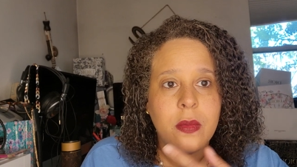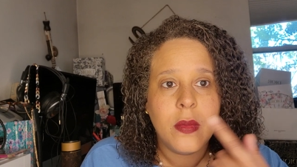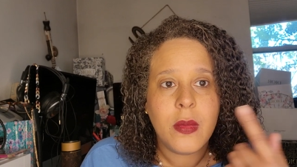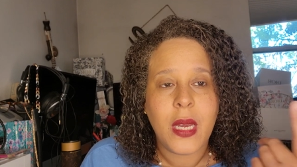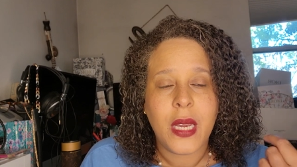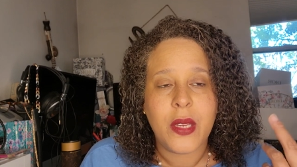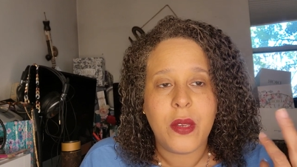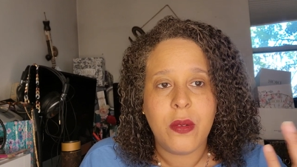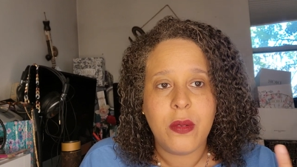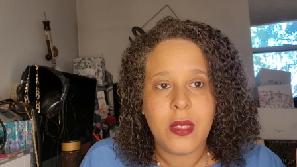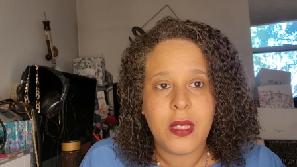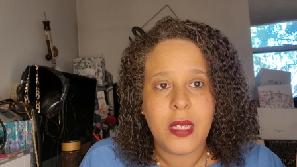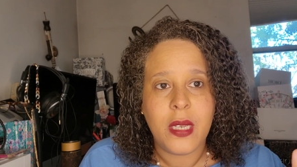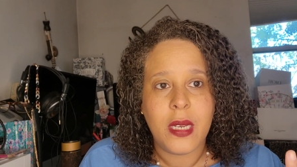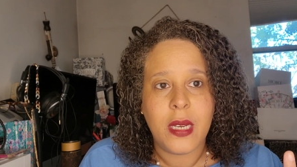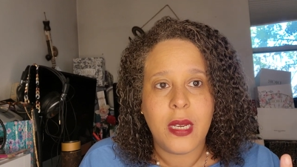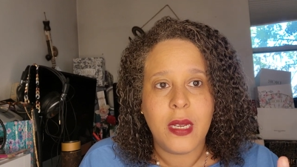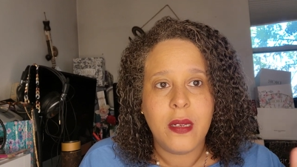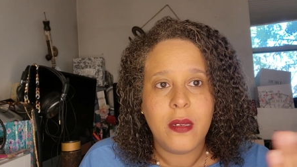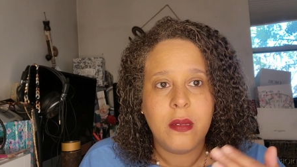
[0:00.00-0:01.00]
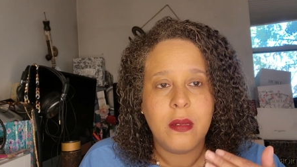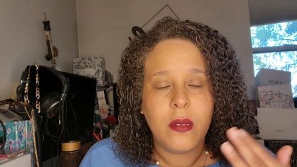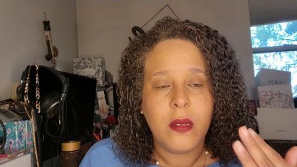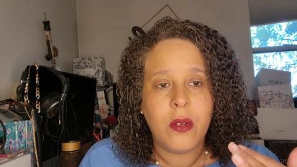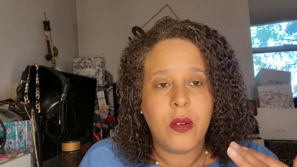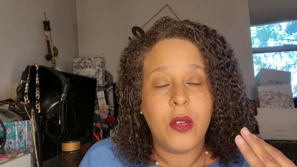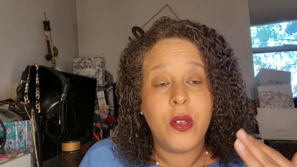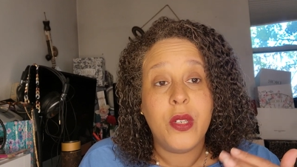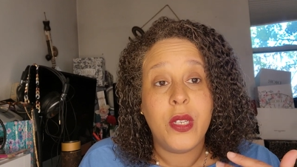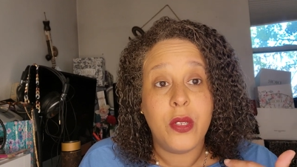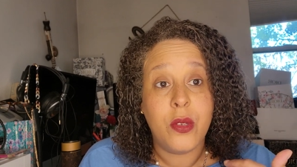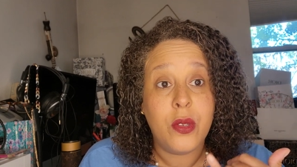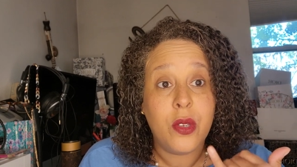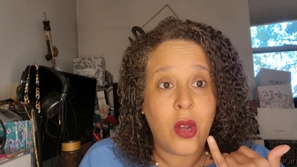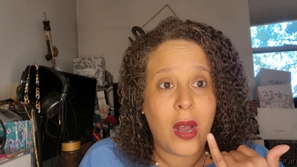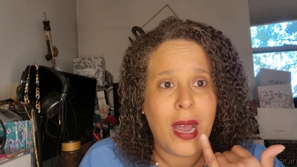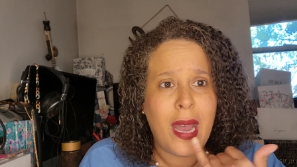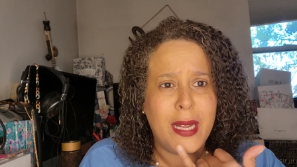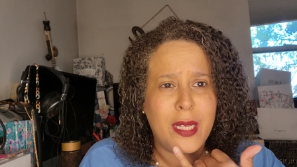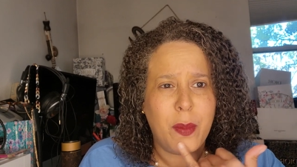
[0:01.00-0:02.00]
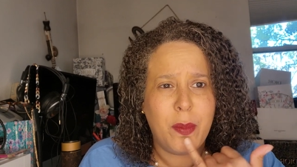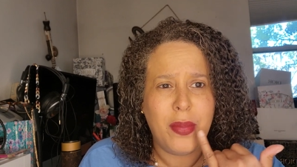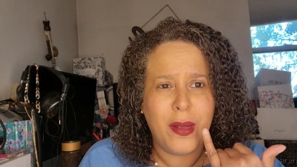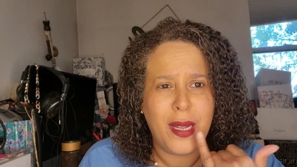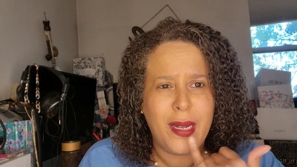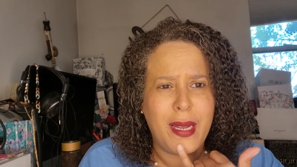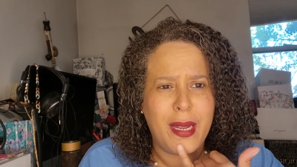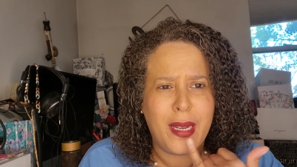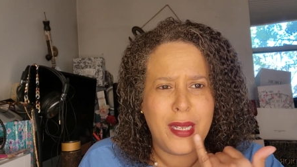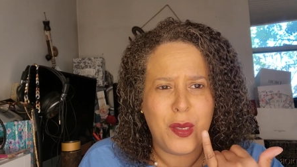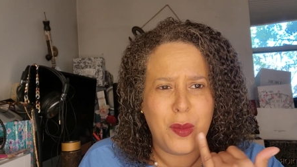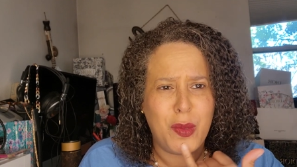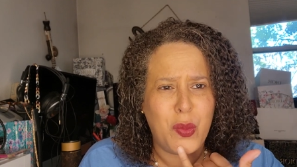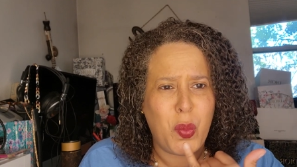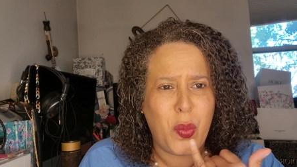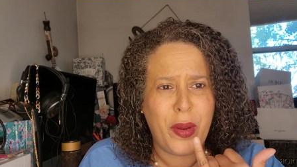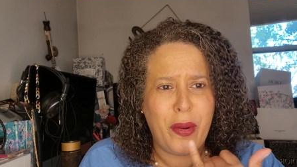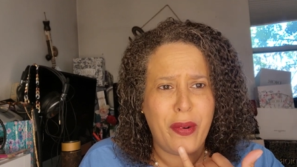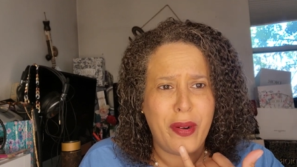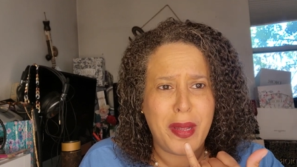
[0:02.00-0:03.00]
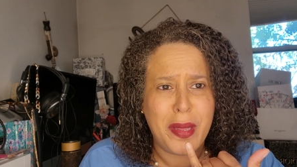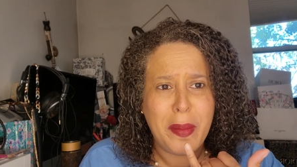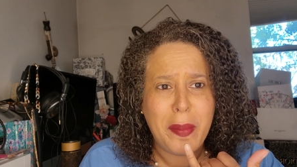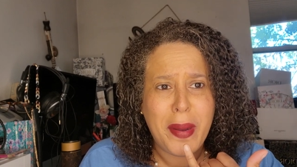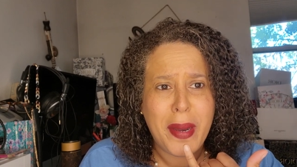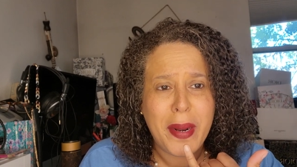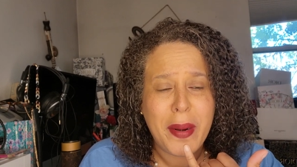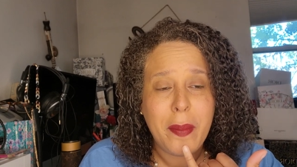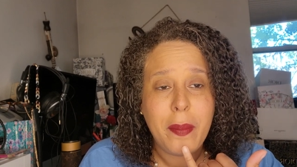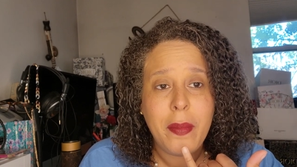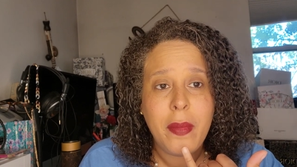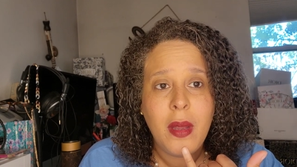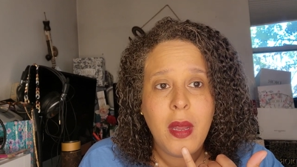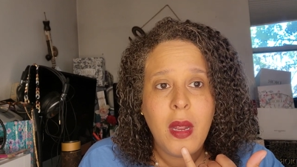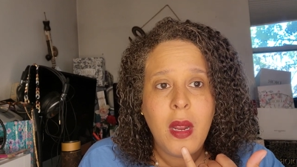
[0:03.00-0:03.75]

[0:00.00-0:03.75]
and you see it. You know, you did, you saw I had to blend it because it was weird on the bottom.